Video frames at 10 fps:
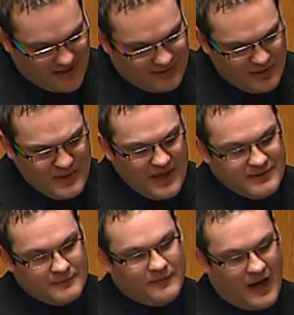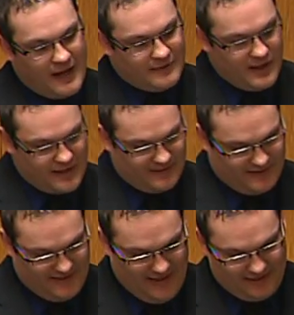2005,
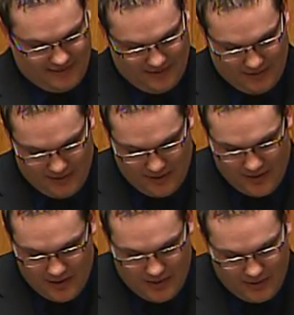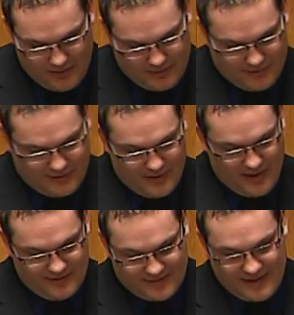2006,
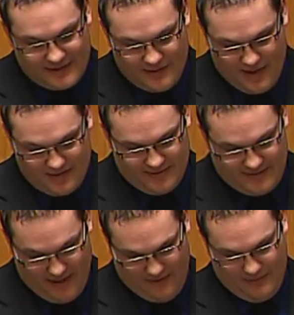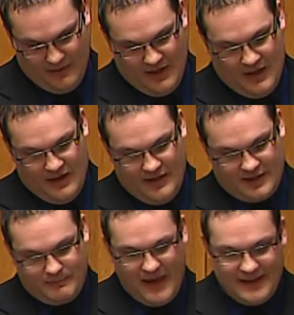2007, the
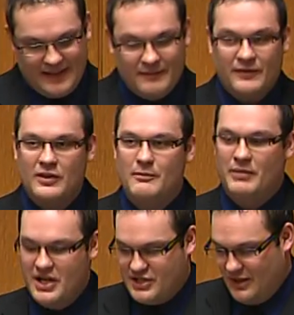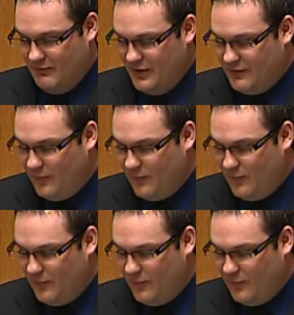spending for the budget was